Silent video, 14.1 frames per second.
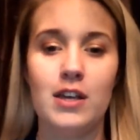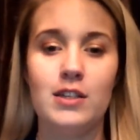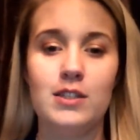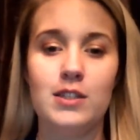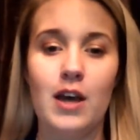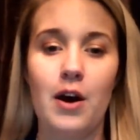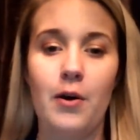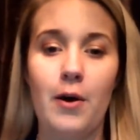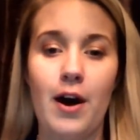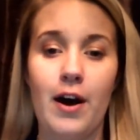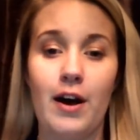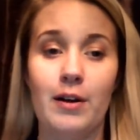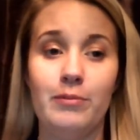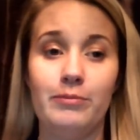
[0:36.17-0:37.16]

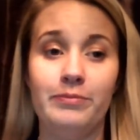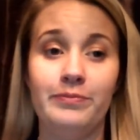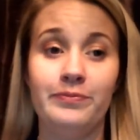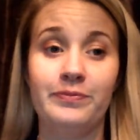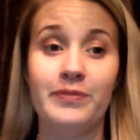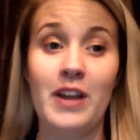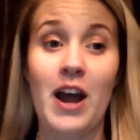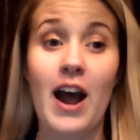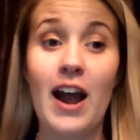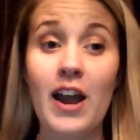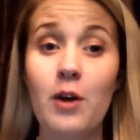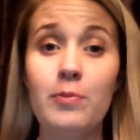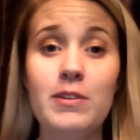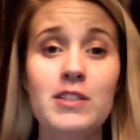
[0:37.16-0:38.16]
So I
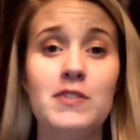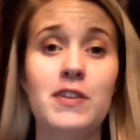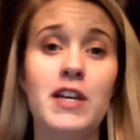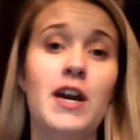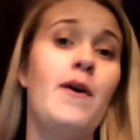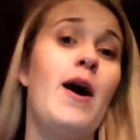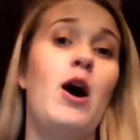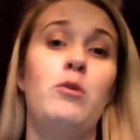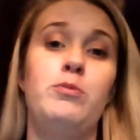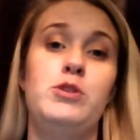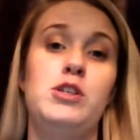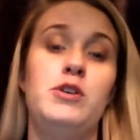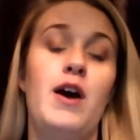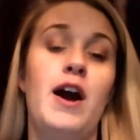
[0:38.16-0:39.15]
hope this video helps you.